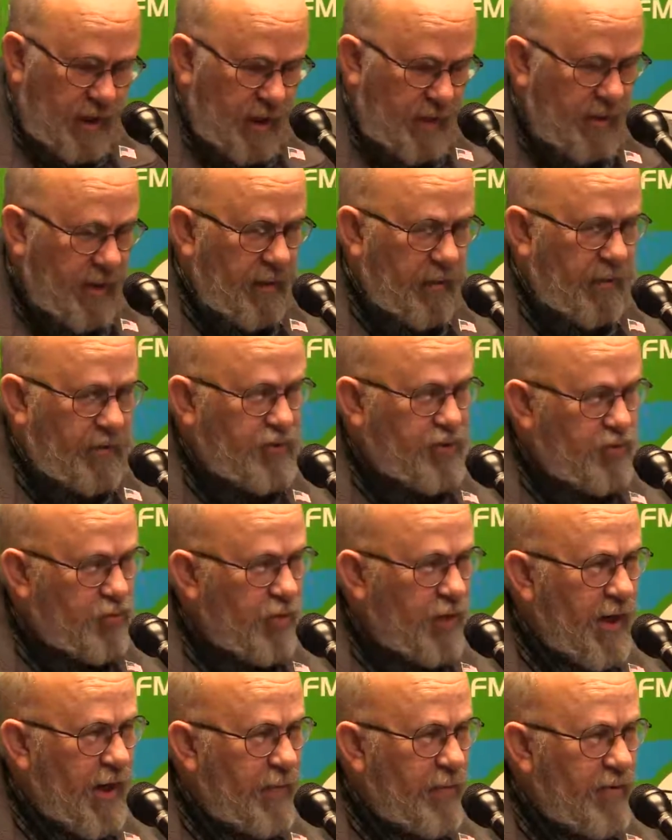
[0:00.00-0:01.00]
I'm not sure
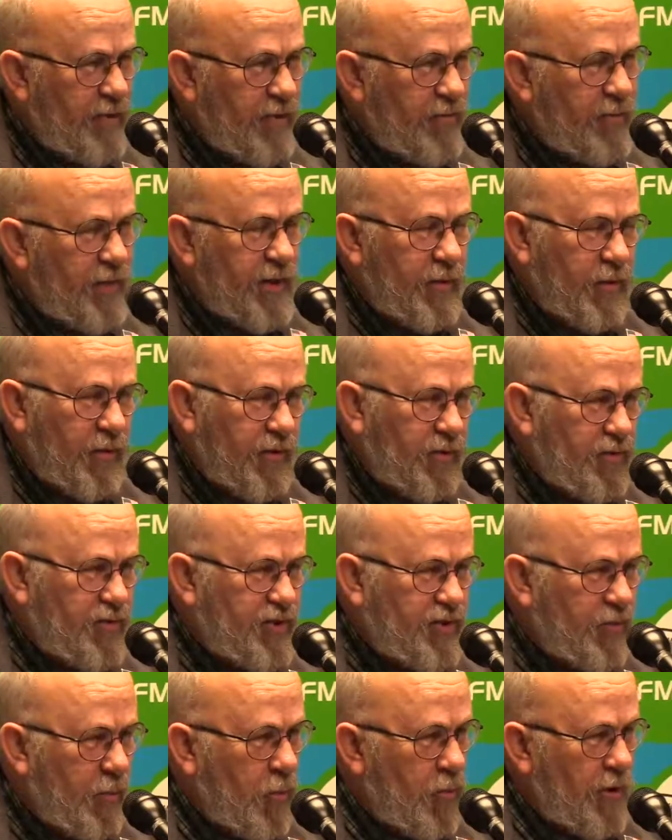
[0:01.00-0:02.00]
what happened there. But anyway,
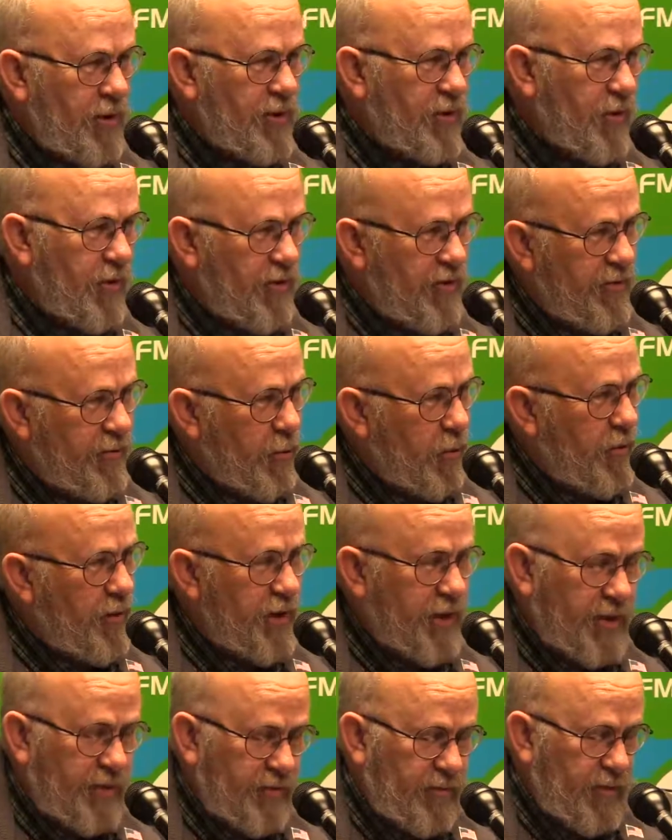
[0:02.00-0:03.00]
there's Des Moines, Greater Des
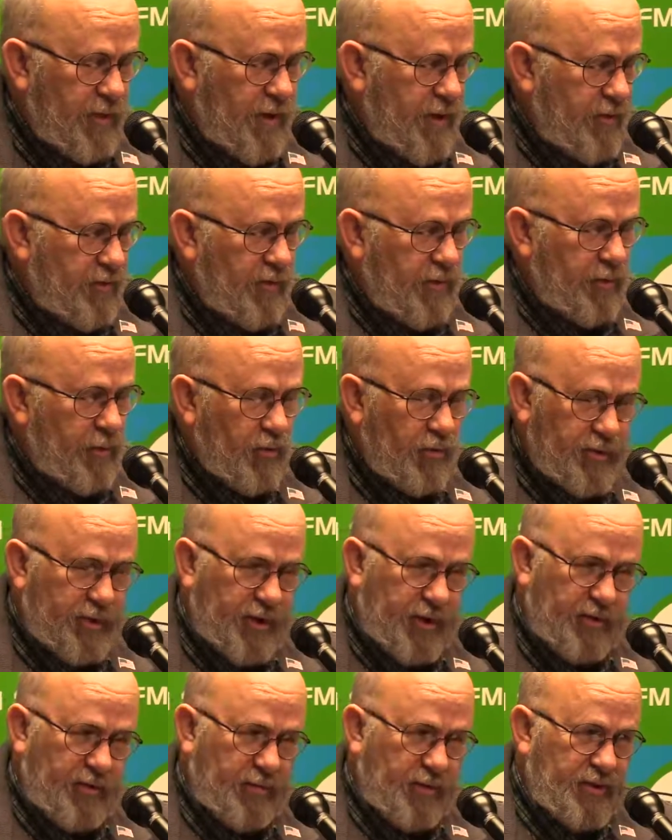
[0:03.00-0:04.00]
Moines, and Rebuilding
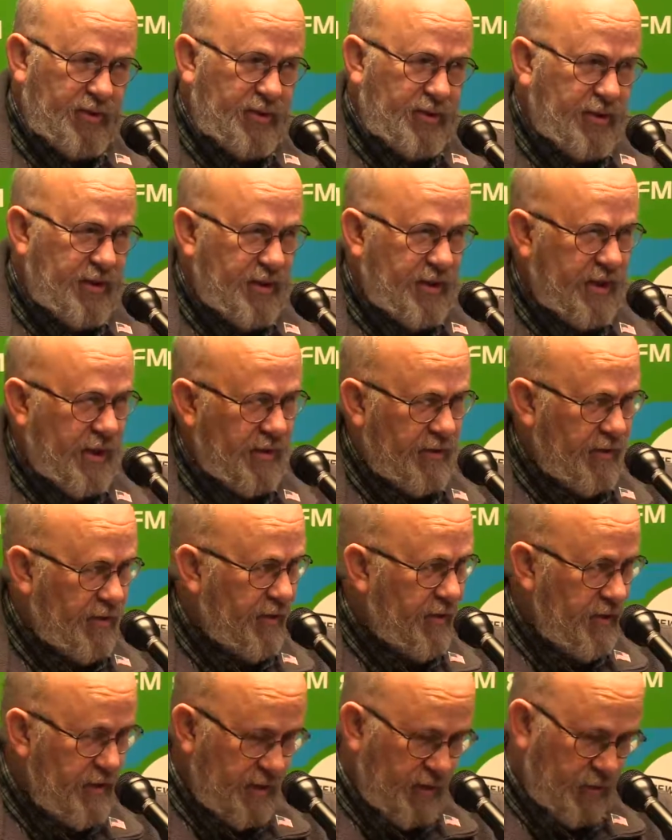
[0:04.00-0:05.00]
Together Muscatine
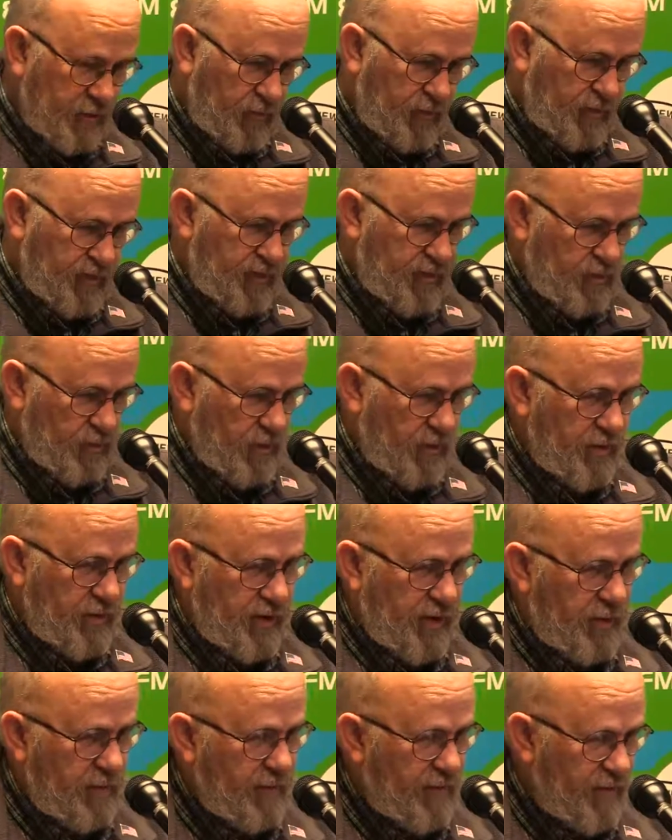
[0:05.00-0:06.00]
County, which is the one
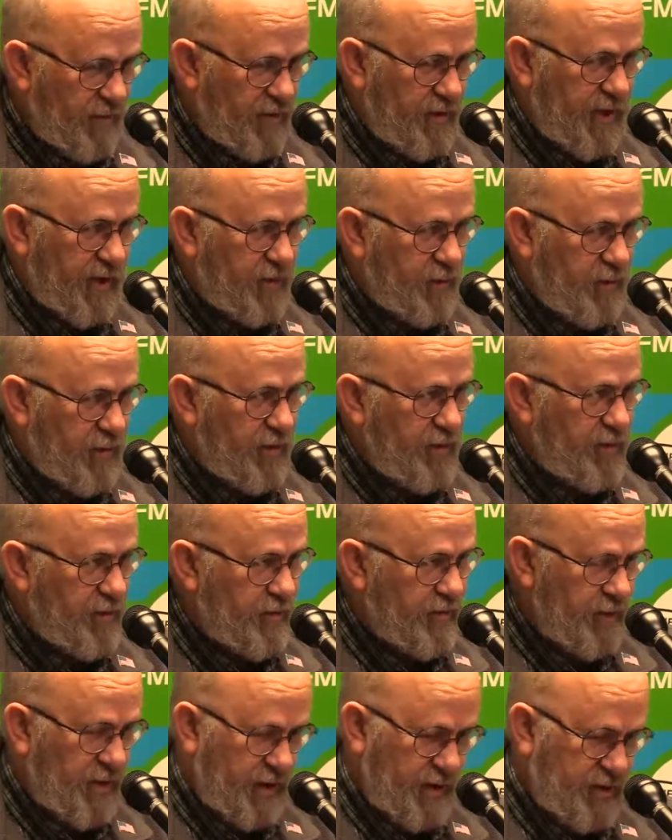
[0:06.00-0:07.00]
that I'm affiliated with,
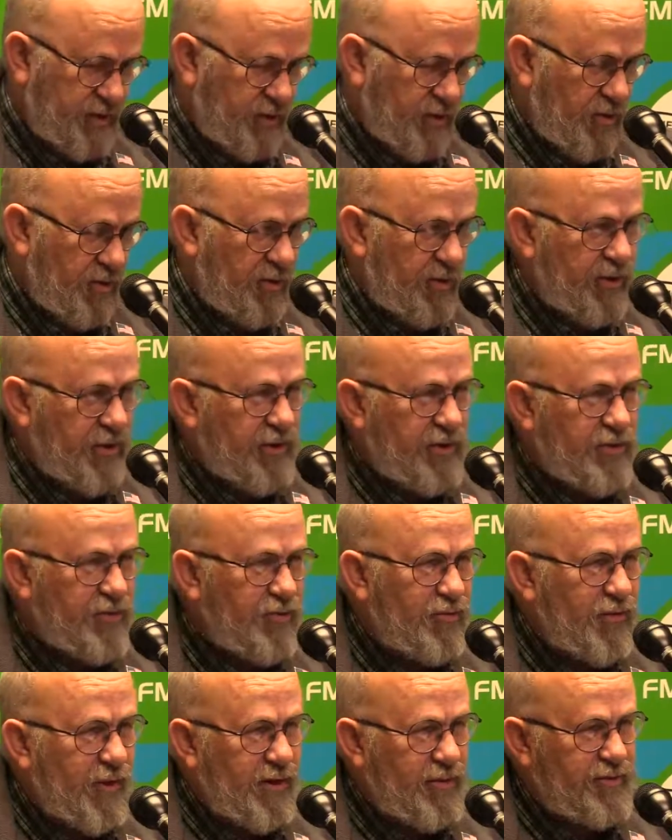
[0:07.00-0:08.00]
and I started in
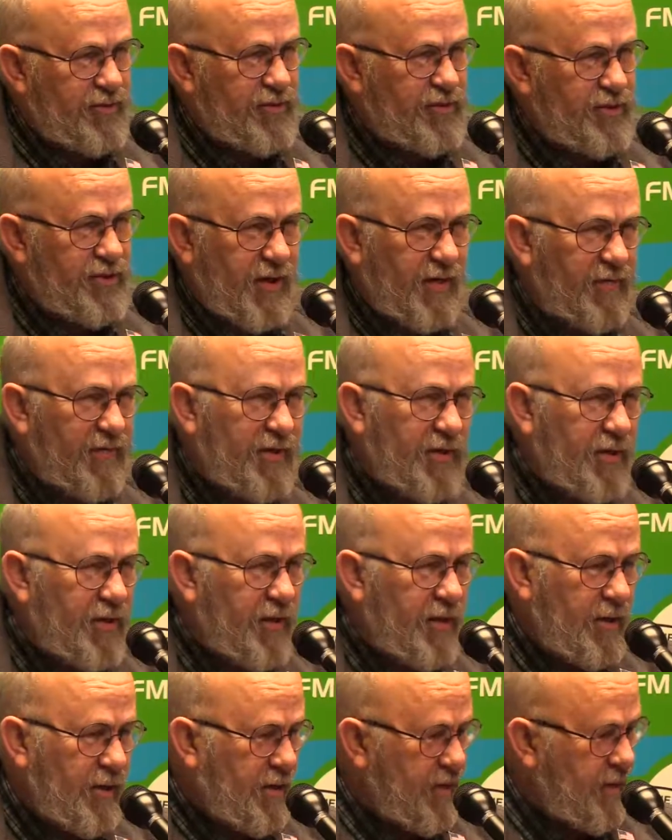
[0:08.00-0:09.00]
2007.
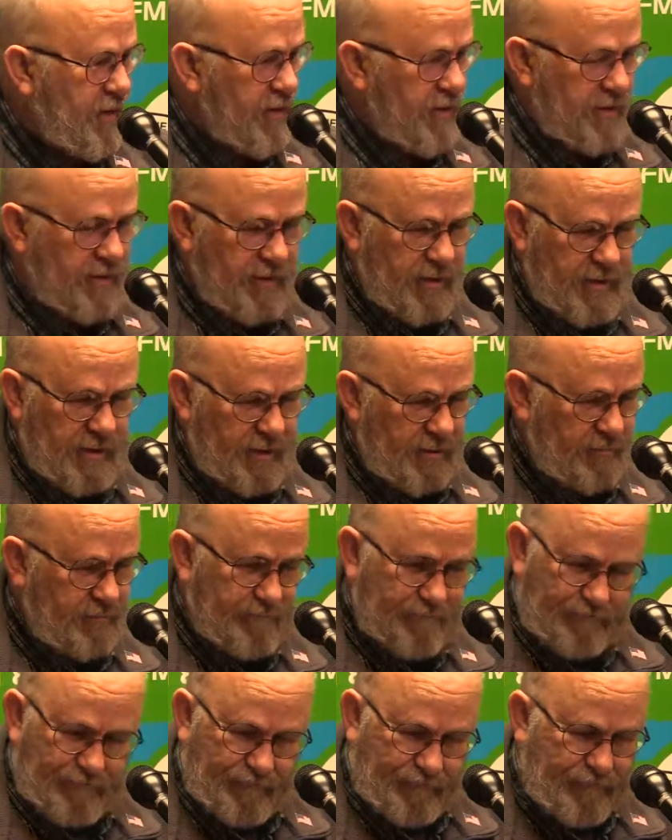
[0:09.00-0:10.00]

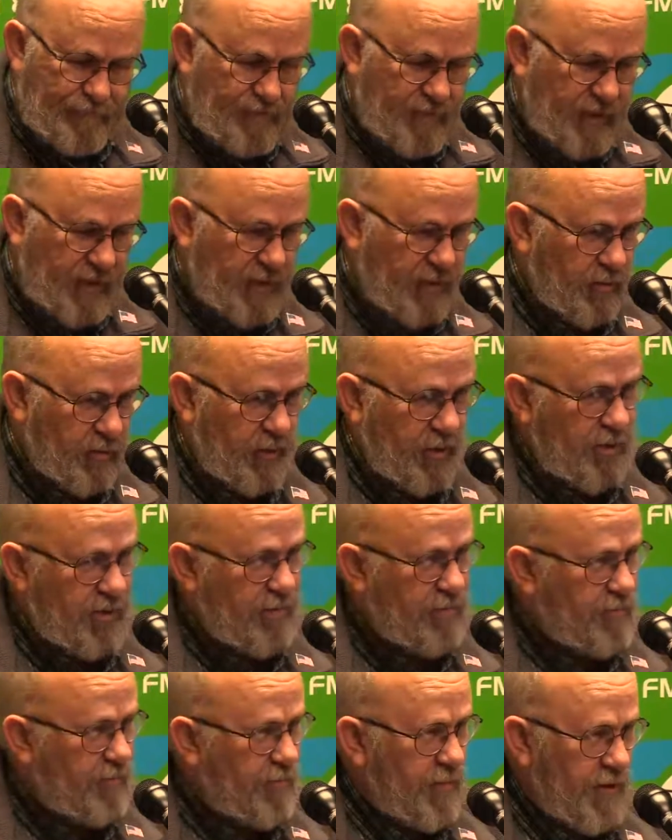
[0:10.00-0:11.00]
And here we
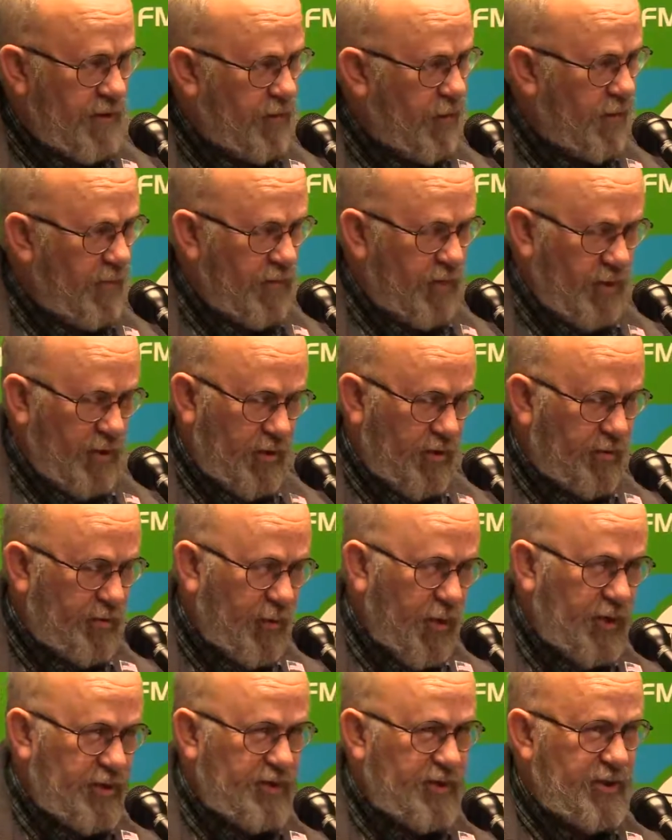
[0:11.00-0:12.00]
are, over 100
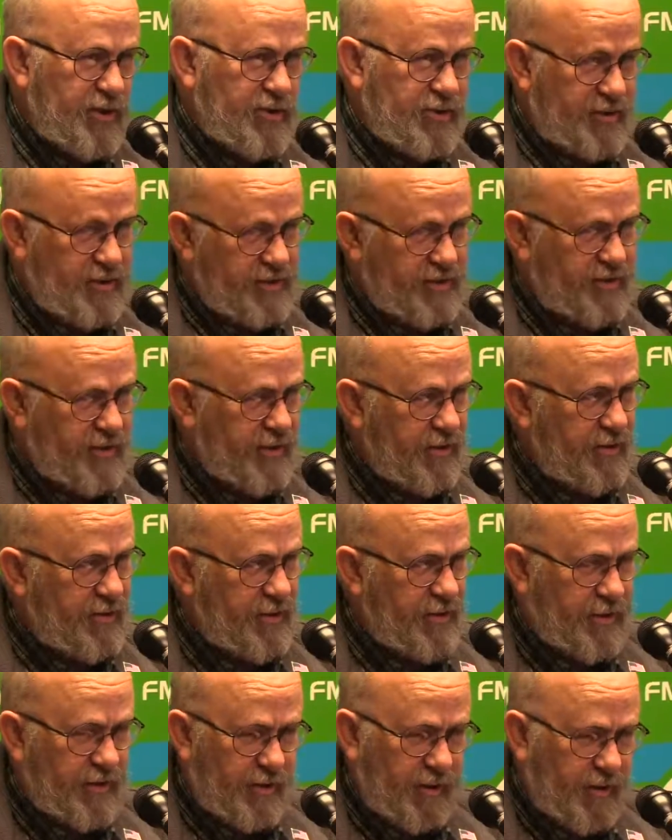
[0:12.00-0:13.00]
projects since then,
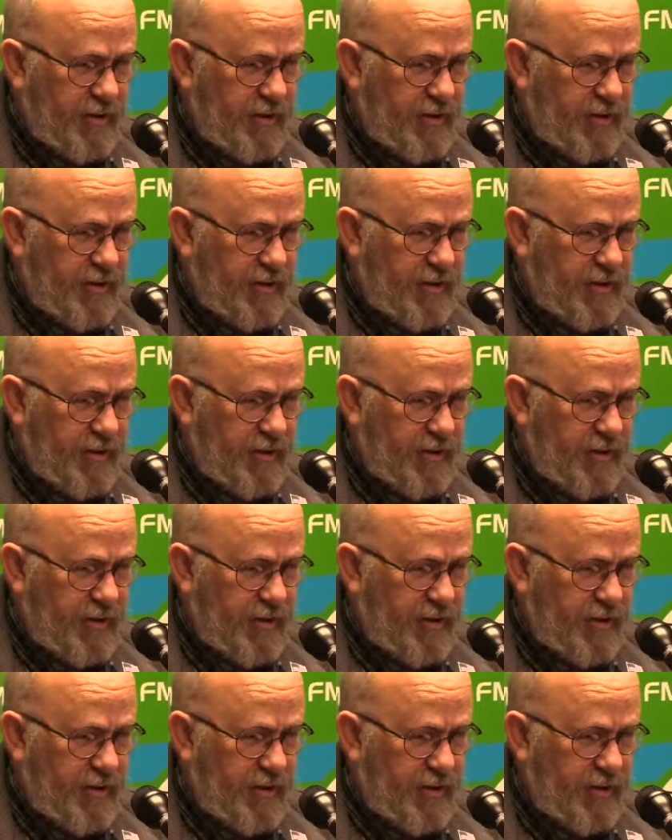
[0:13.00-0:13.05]
and